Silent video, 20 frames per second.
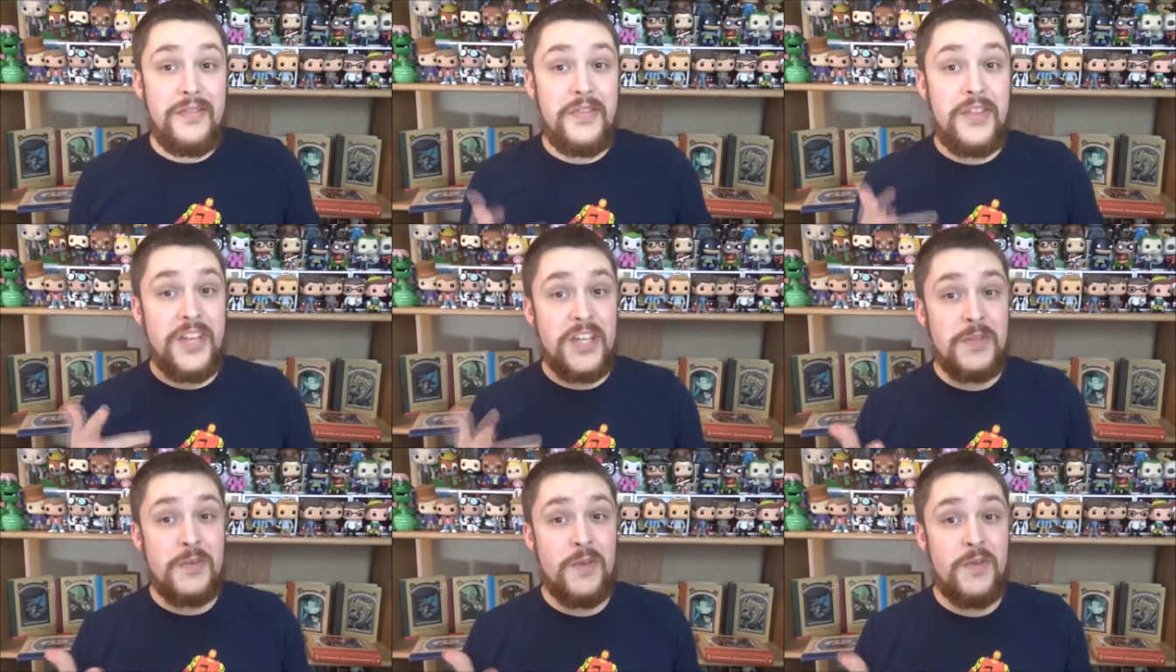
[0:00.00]

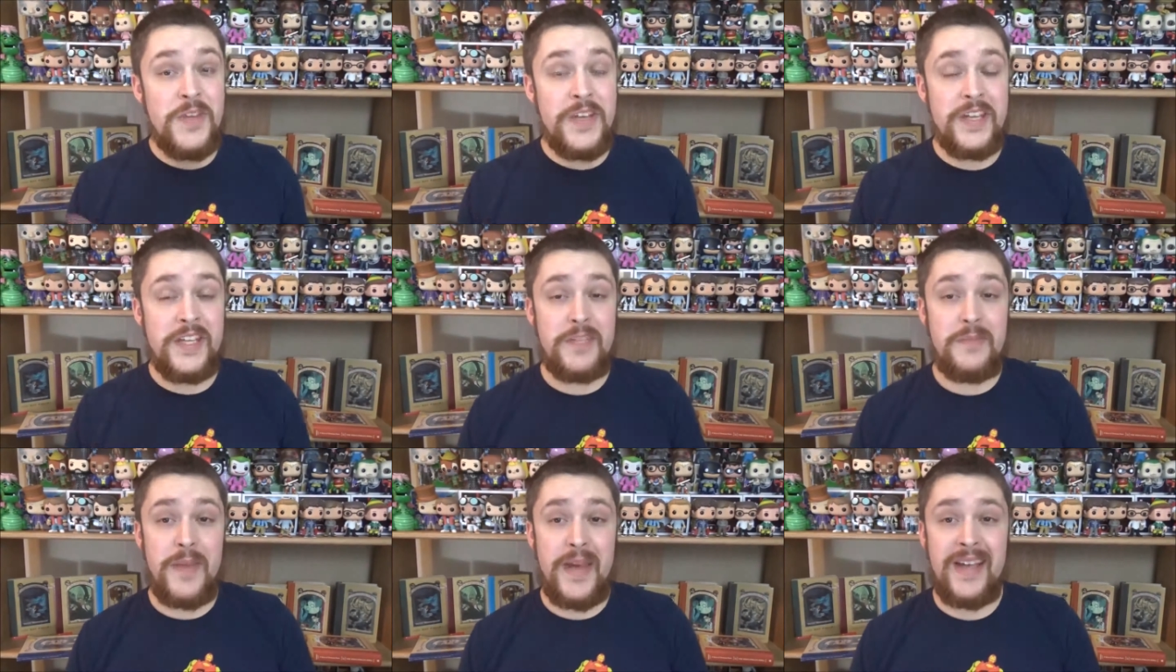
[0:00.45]
This movie
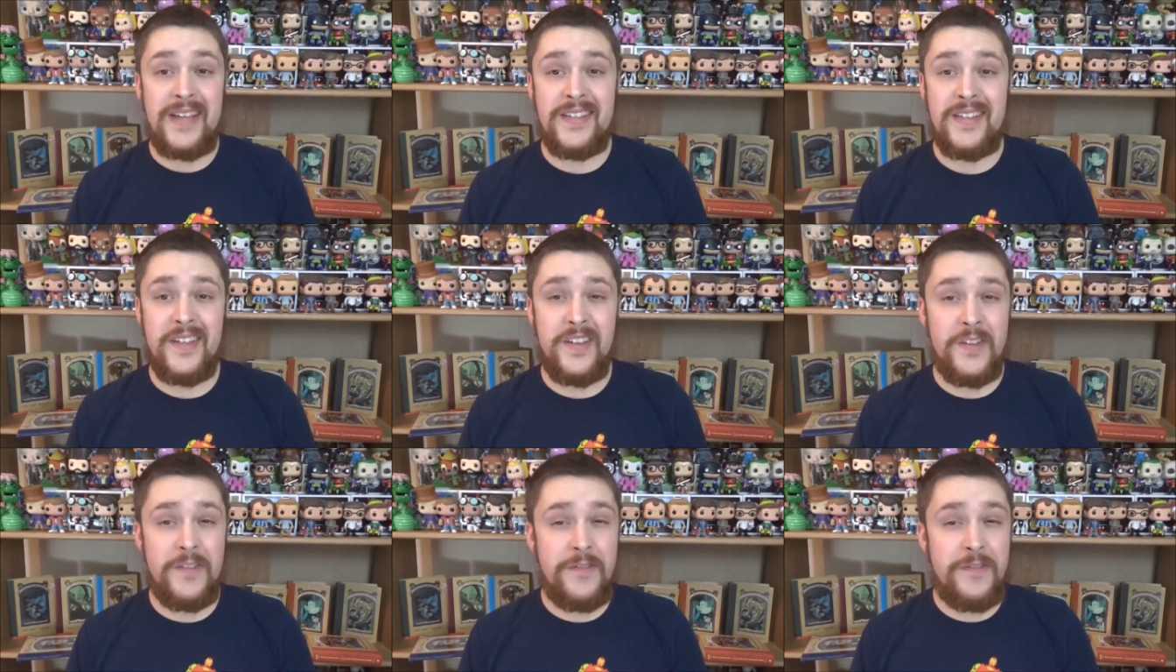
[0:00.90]
is based
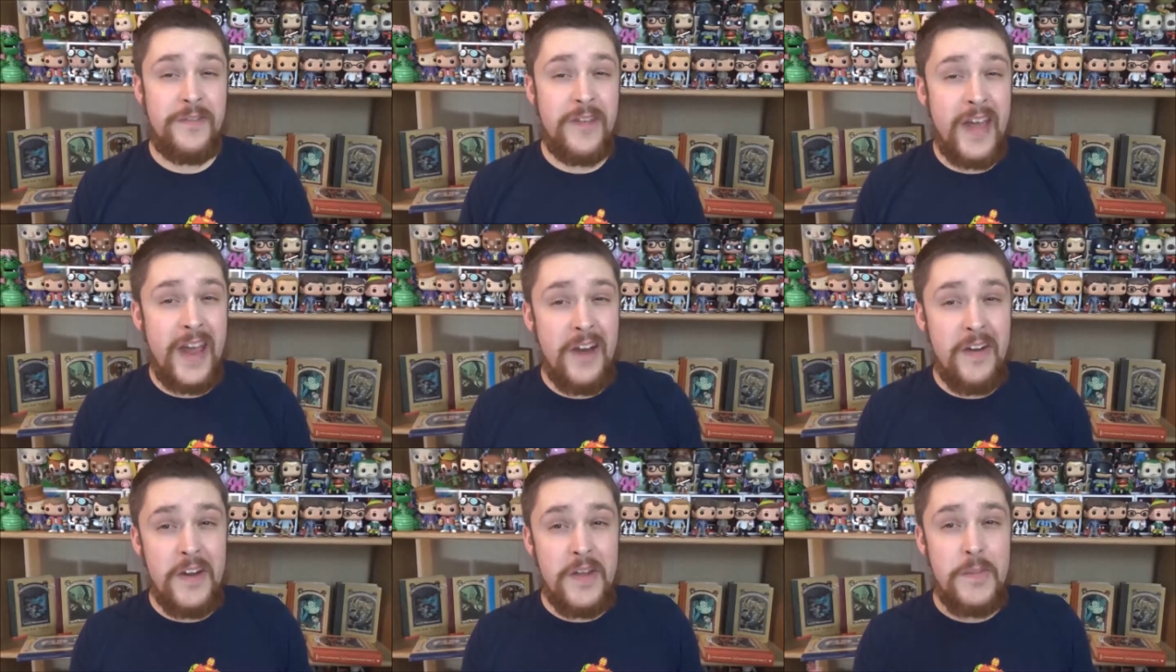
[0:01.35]
on the
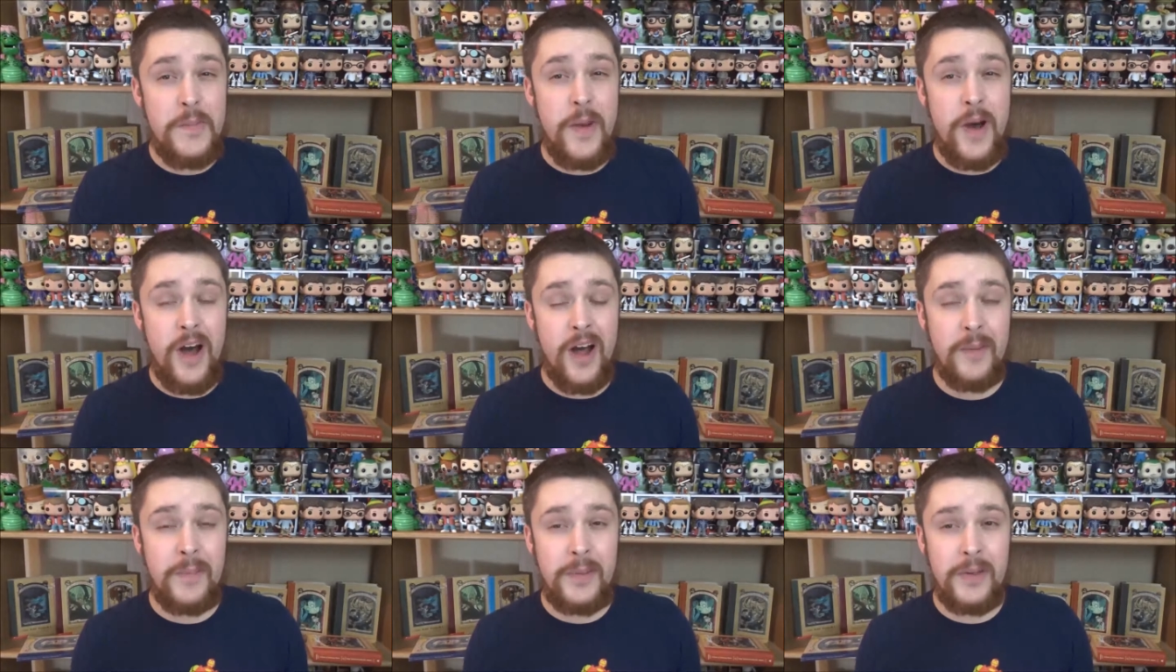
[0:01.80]
very
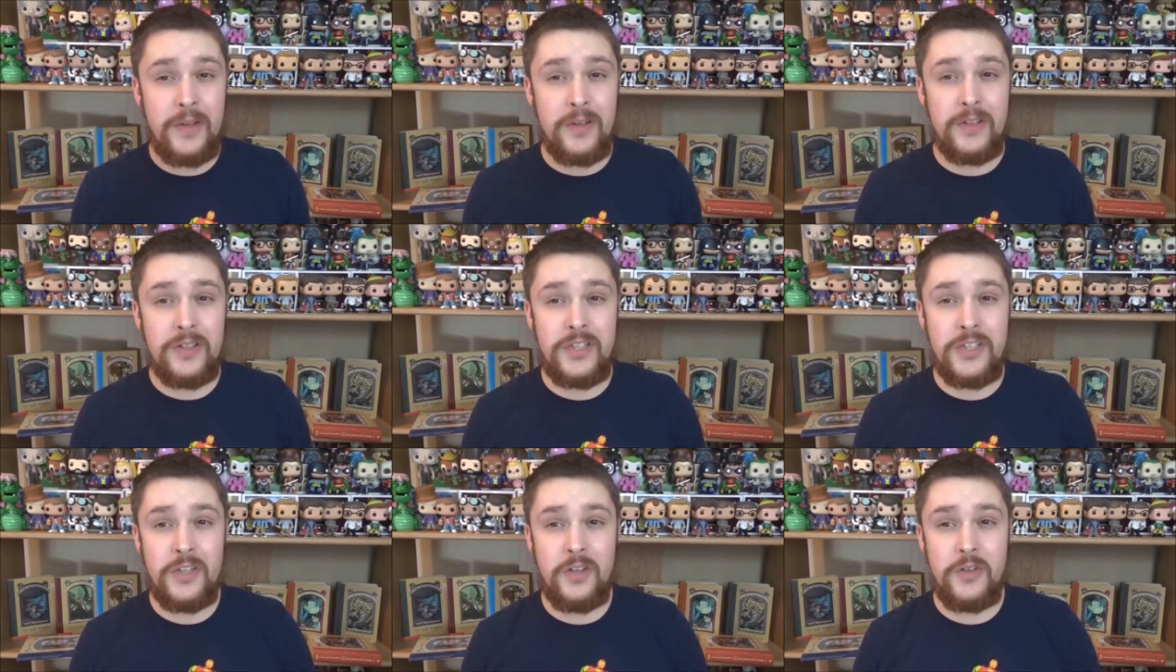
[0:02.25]

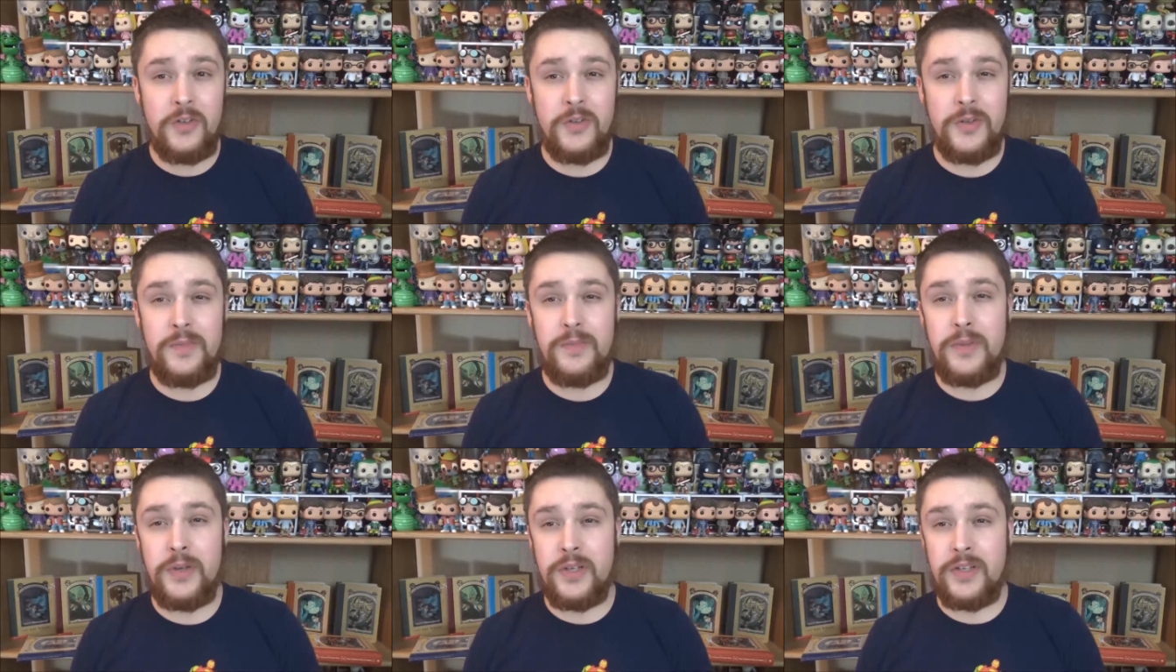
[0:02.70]
popular
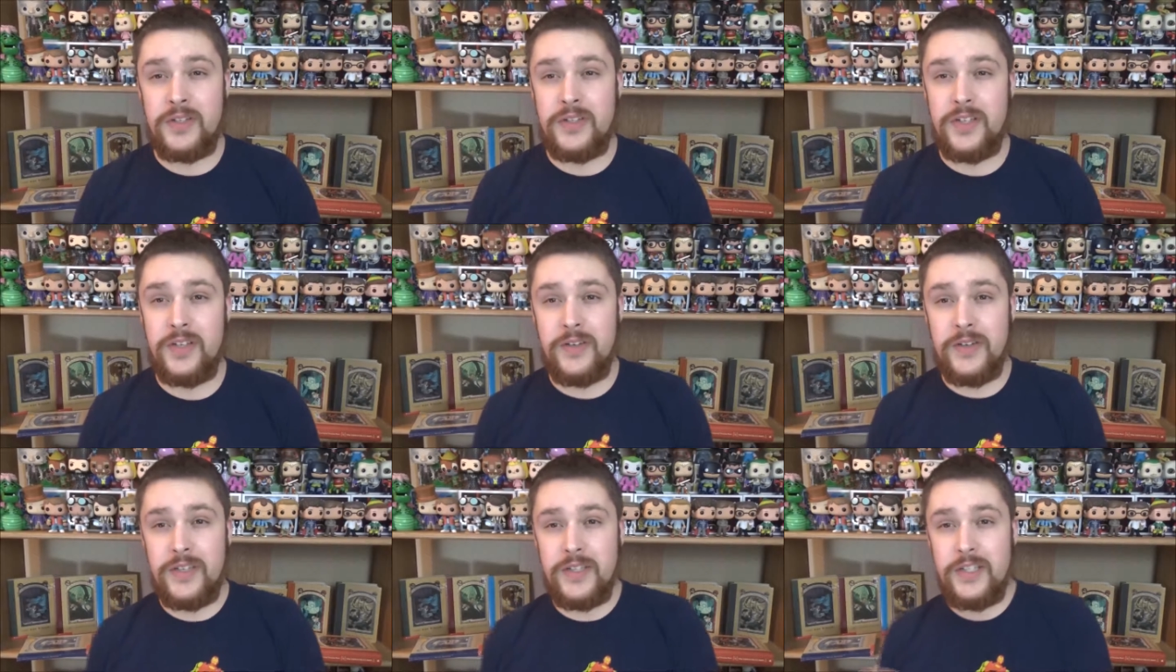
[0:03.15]
children book
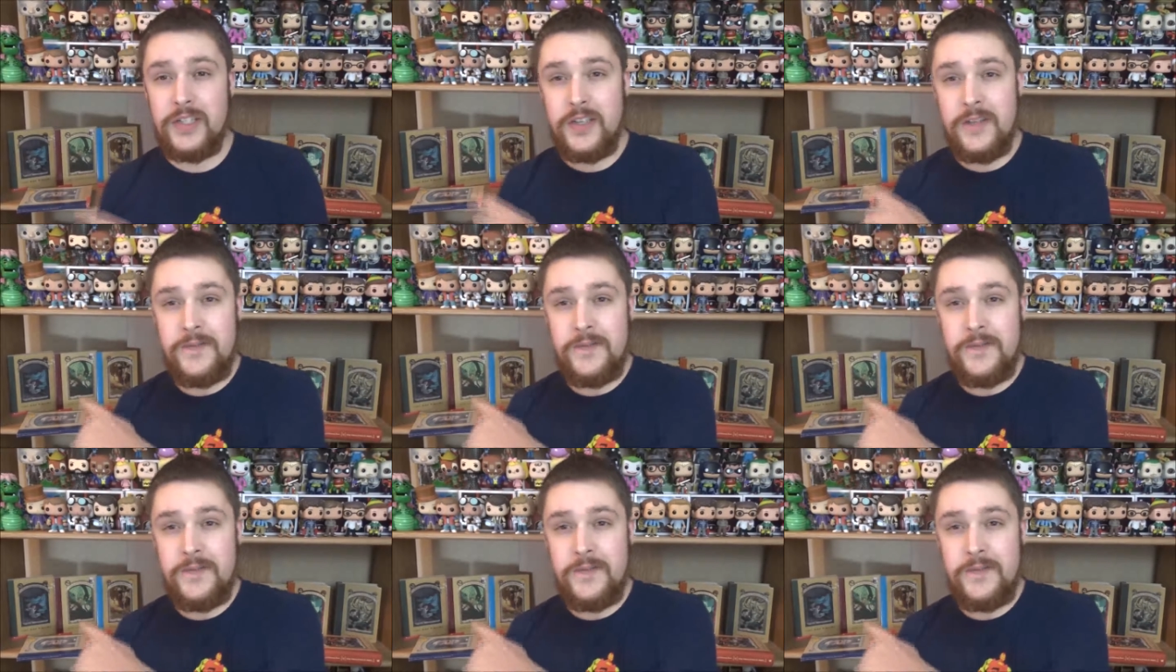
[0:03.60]
series.